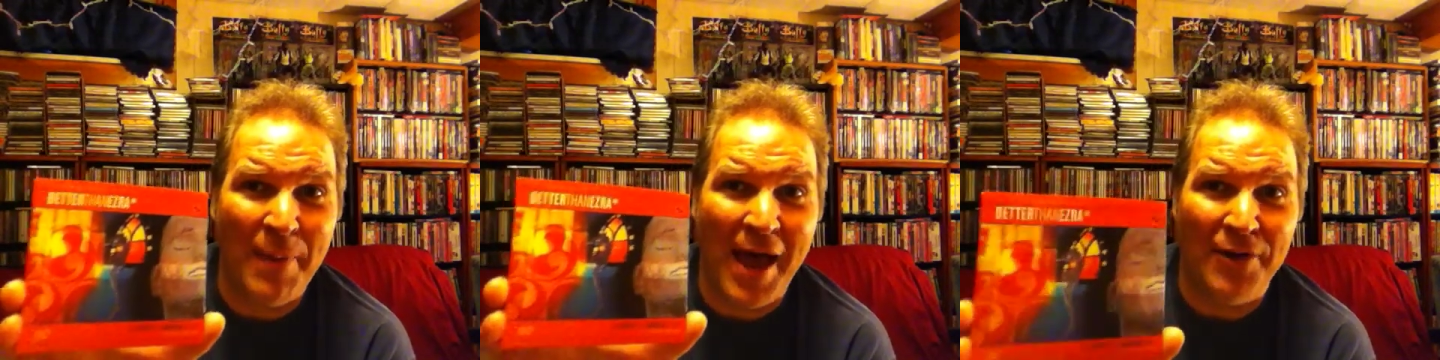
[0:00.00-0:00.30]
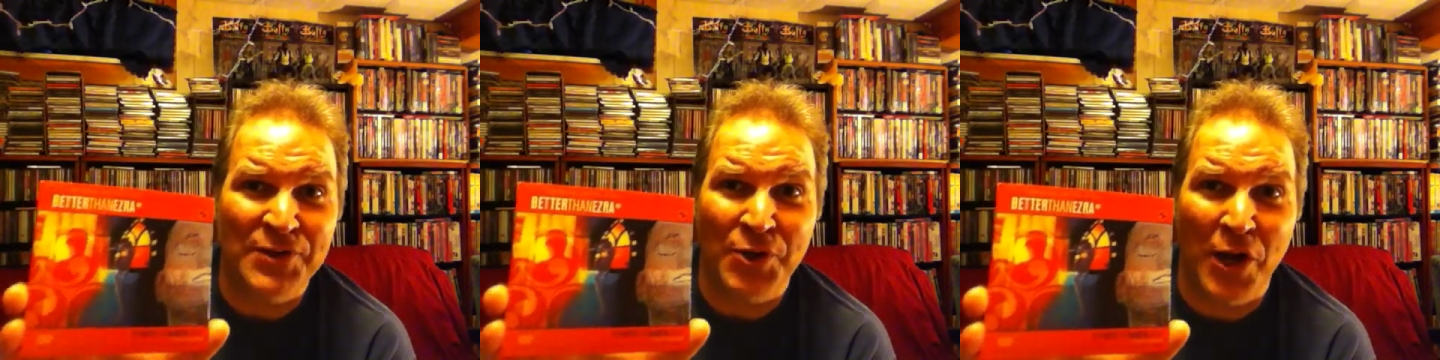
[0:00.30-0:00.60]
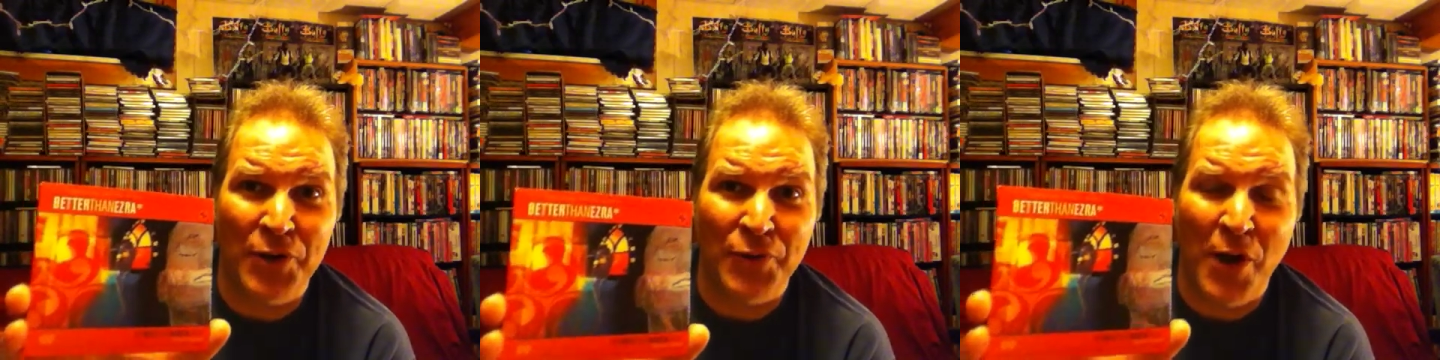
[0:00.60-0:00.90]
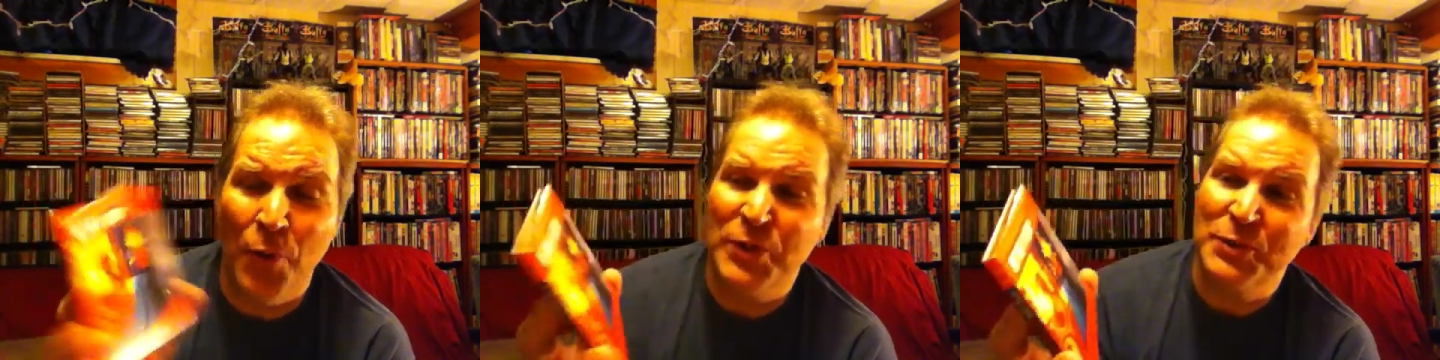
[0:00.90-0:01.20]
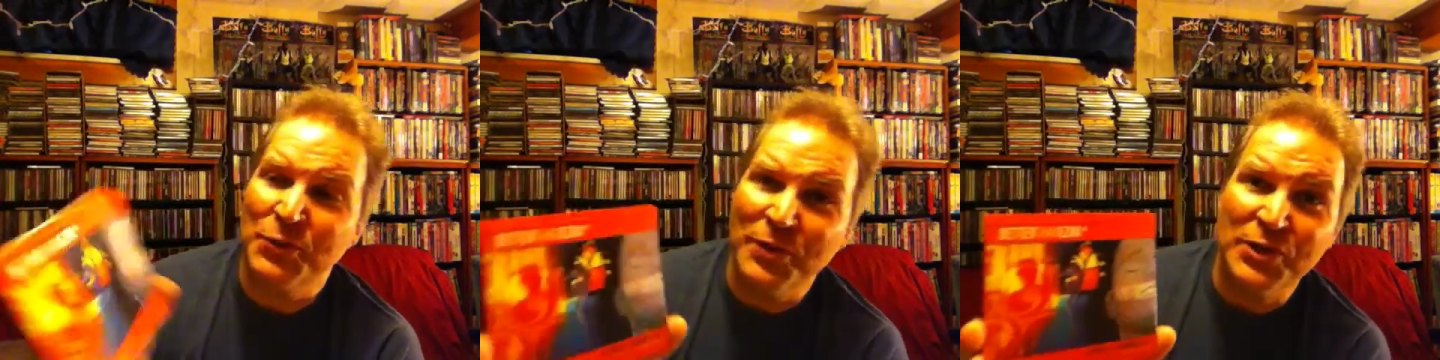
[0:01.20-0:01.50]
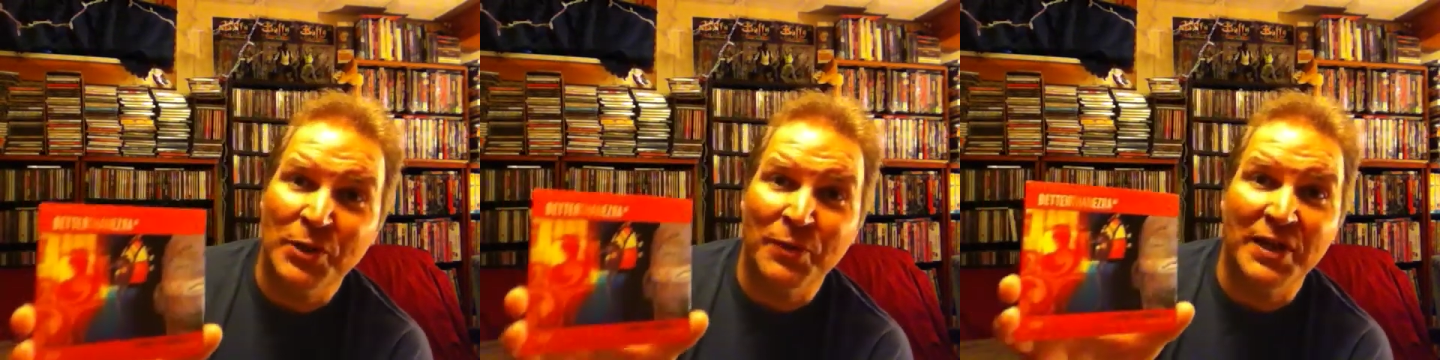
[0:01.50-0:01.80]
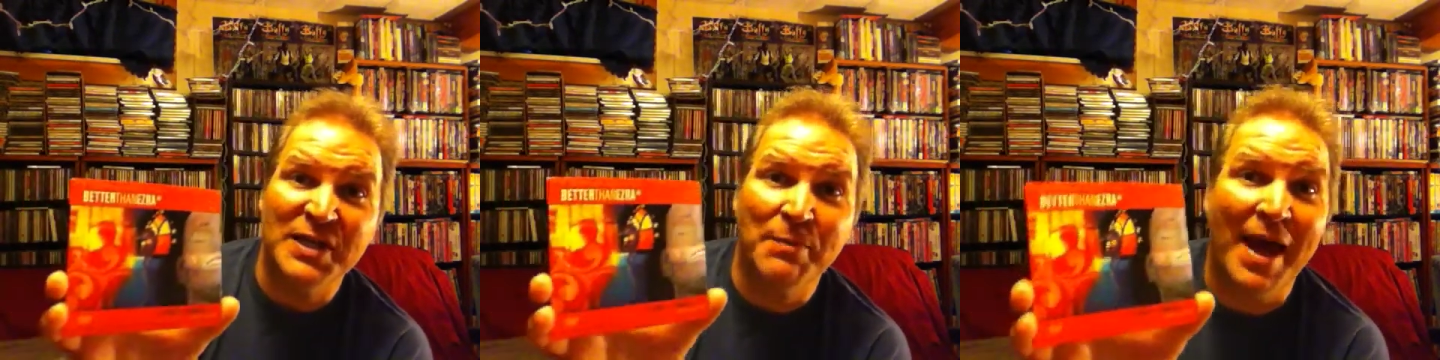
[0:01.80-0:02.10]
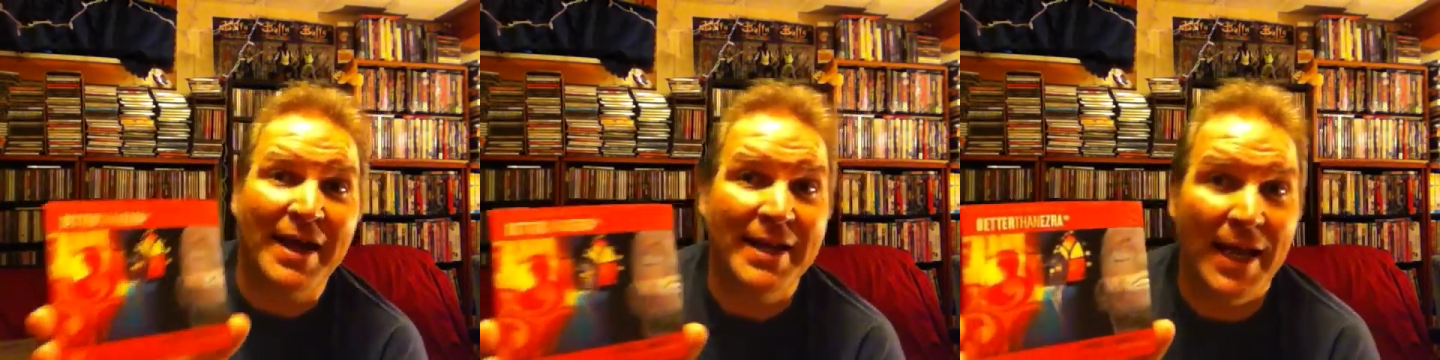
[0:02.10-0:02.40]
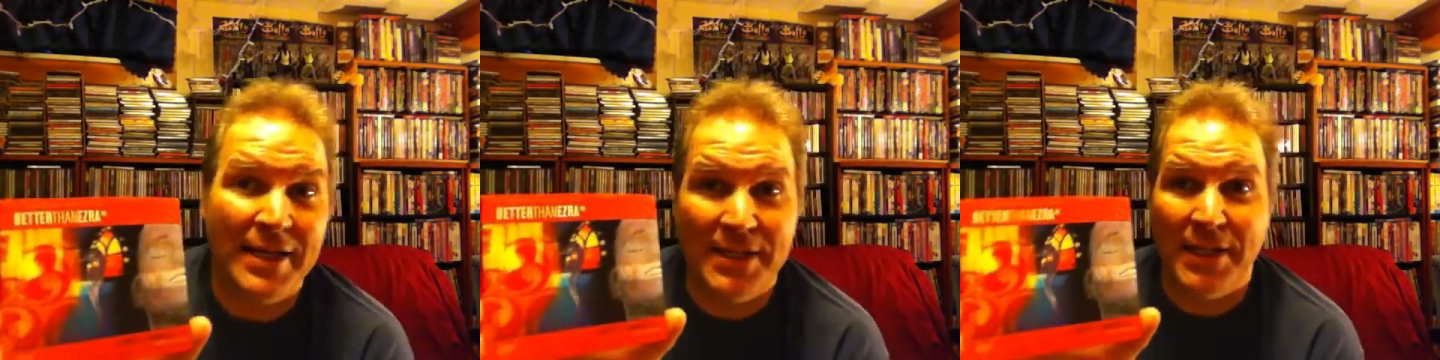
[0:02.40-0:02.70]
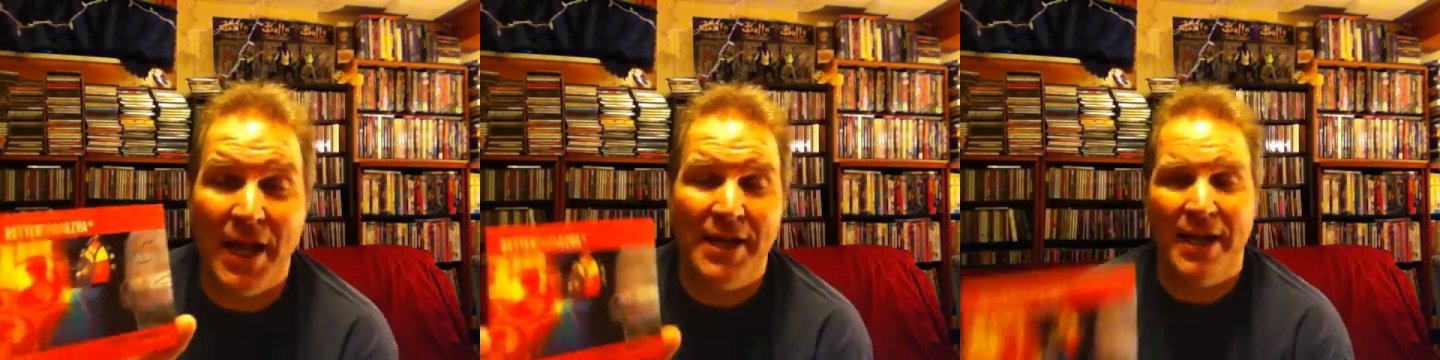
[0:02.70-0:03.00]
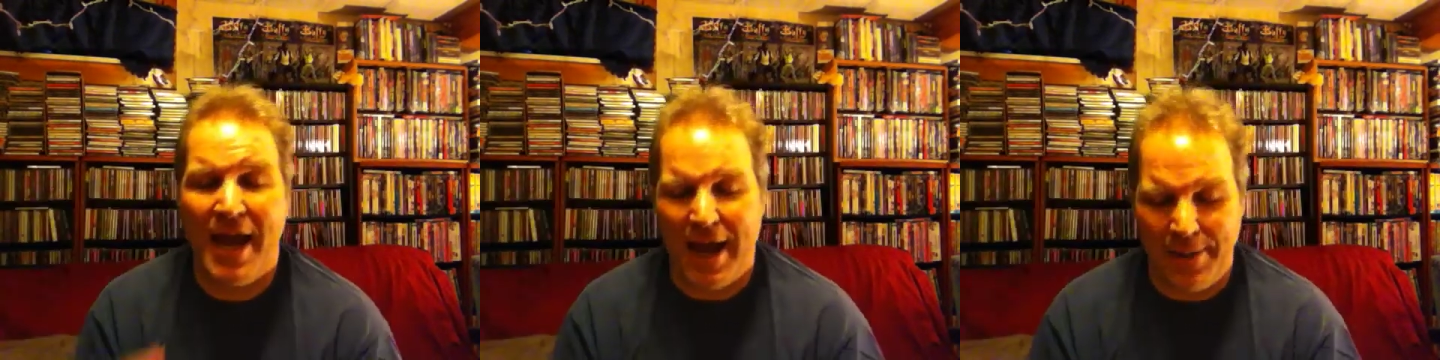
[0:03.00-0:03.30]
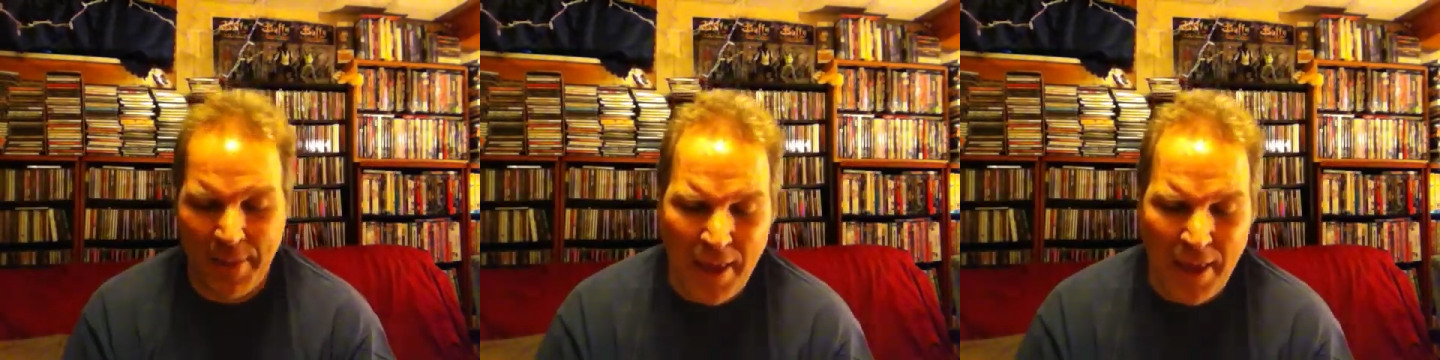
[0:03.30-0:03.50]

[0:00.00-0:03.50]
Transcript: How's Your Garden Grow, which was originally released back in 1998.